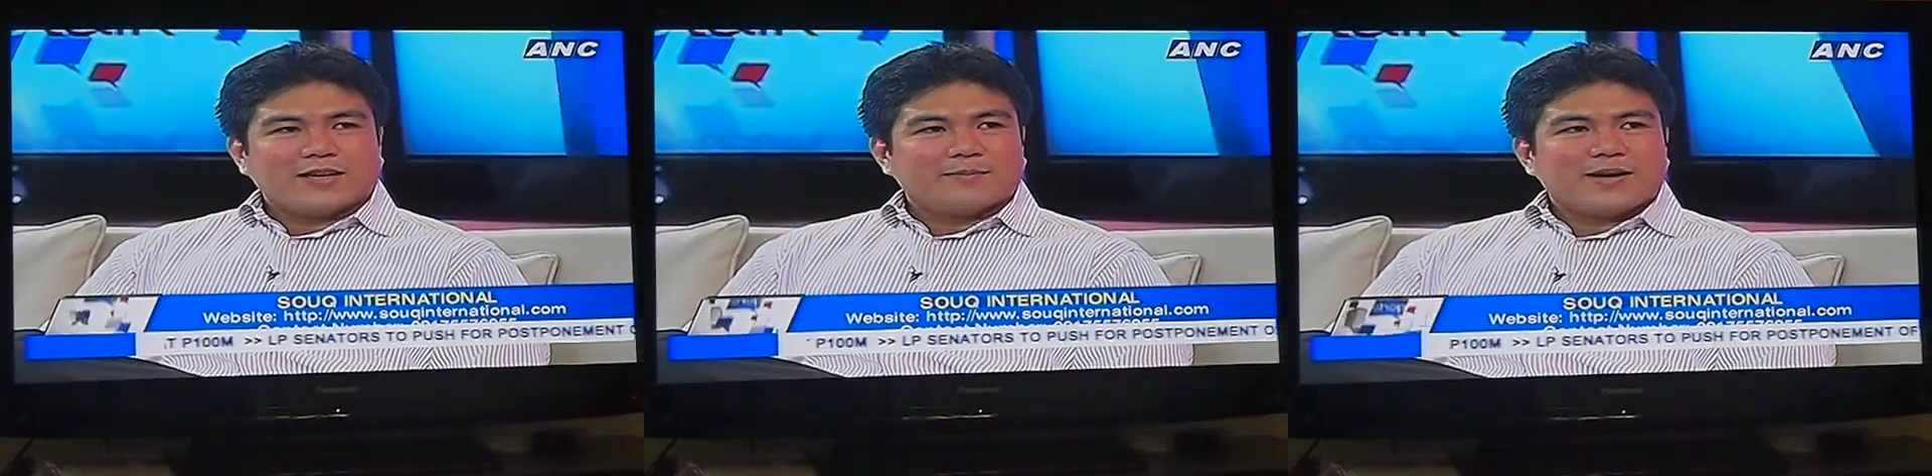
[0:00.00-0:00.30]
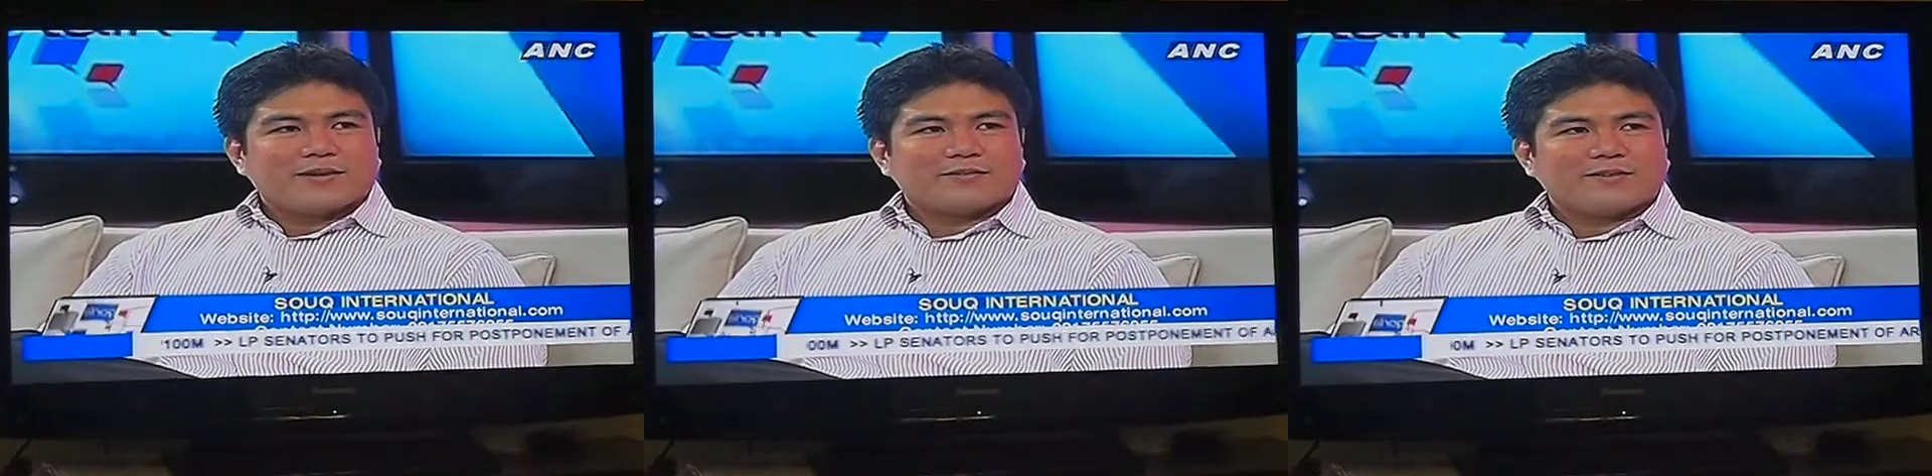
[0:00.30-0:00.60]
Came
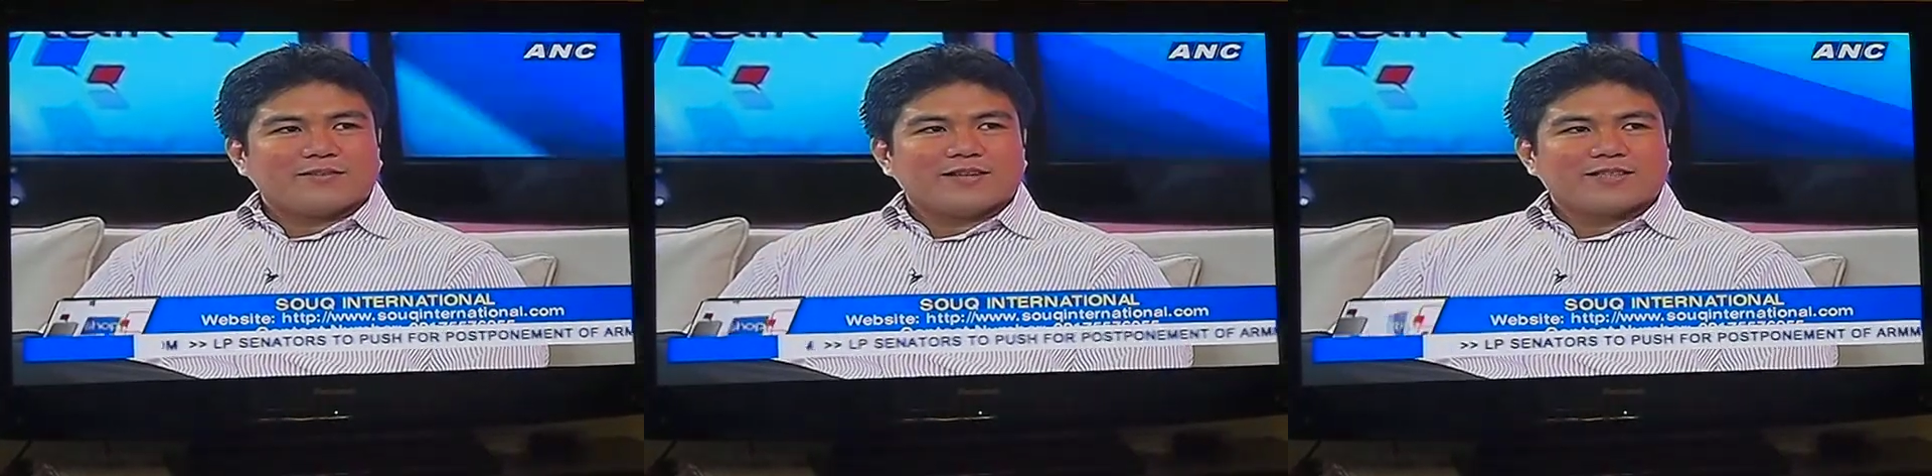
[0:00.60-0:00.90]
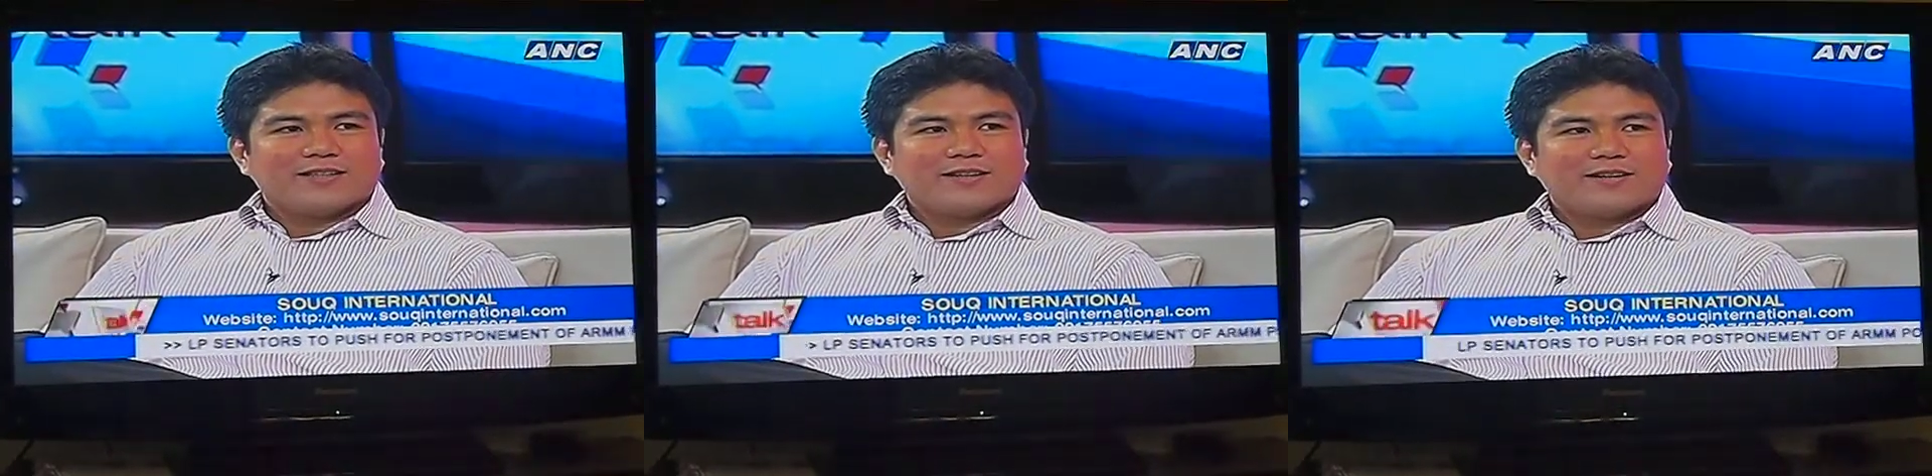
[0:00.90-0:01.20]
back 5
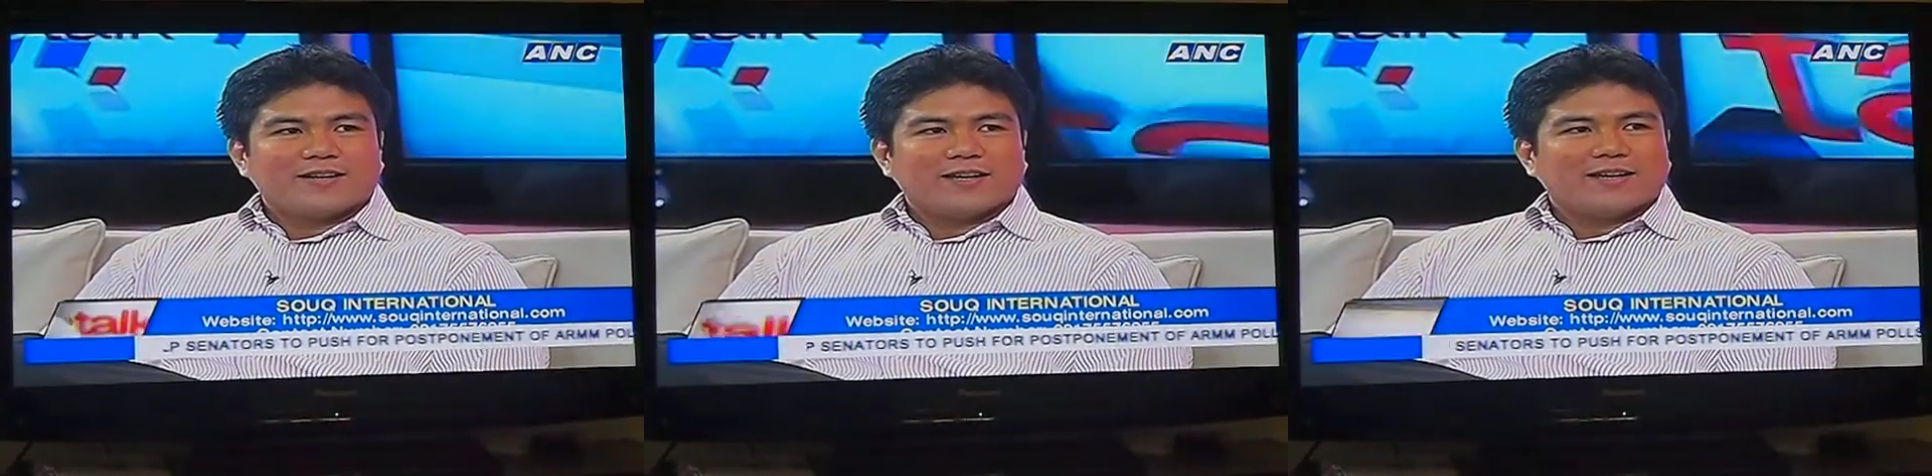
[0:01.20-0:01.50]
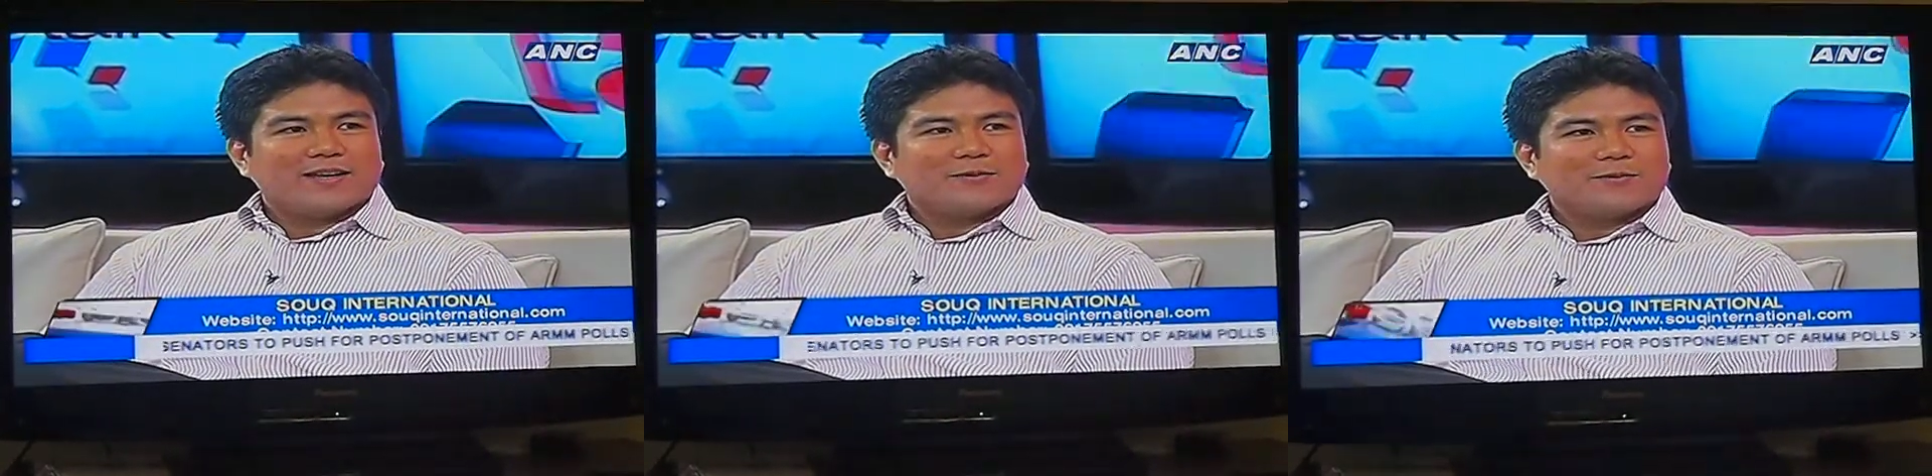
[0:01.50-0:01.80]
days later,
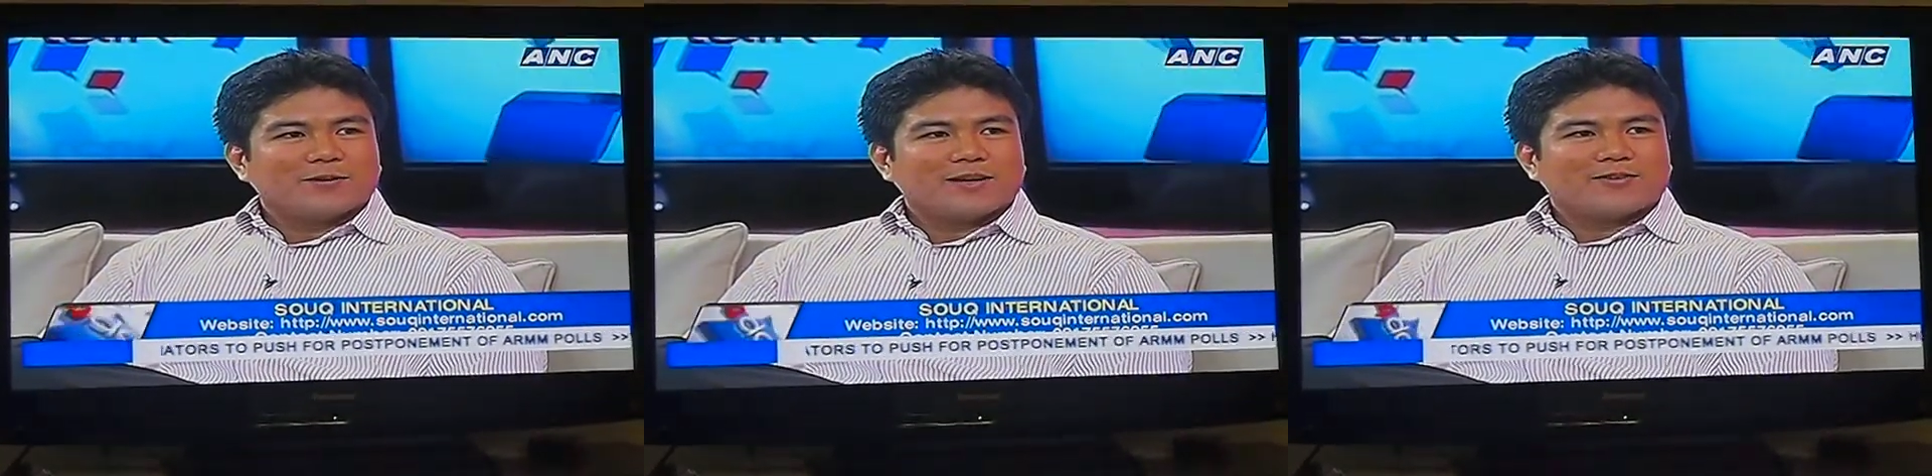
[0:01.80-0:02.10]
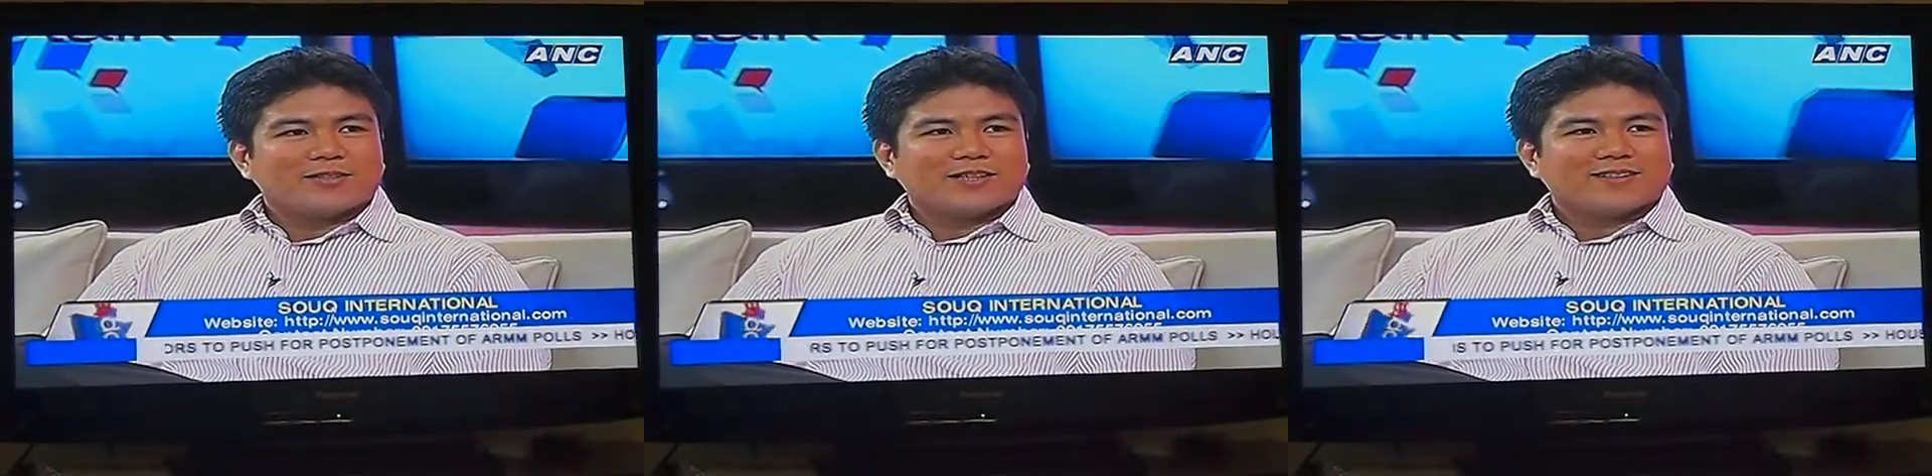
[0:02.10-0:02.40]
and we
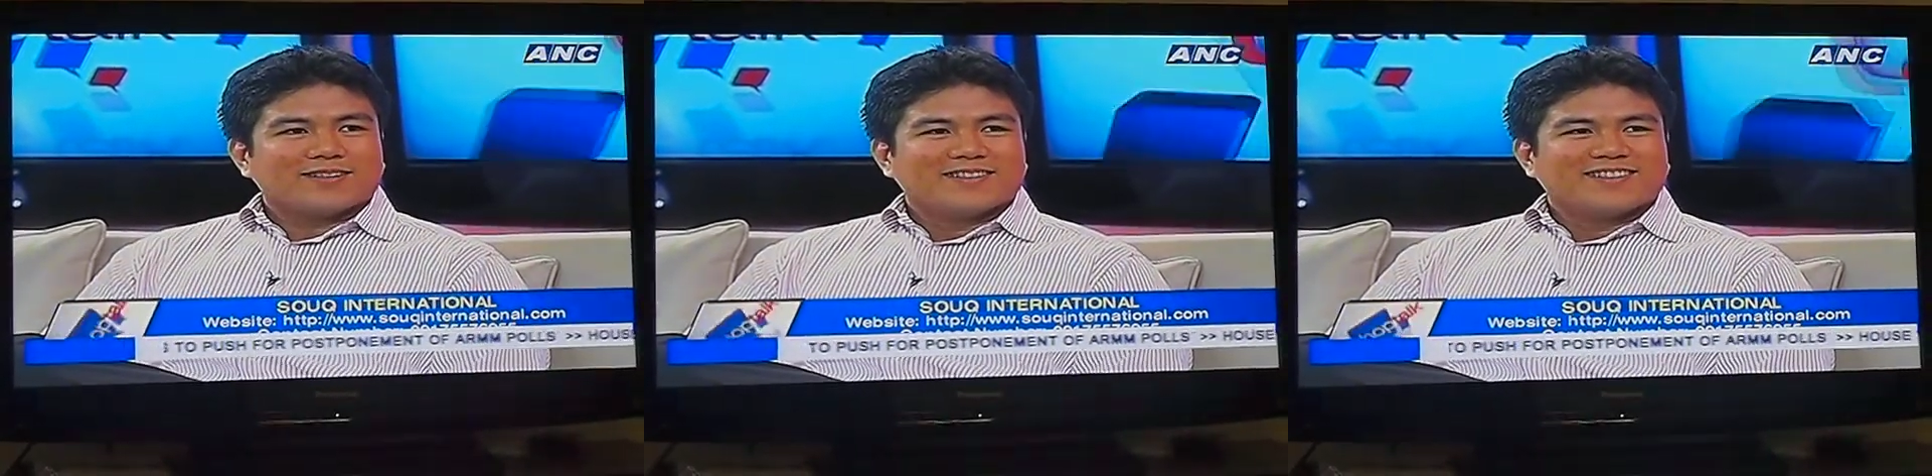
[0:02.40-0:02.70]
got rejected.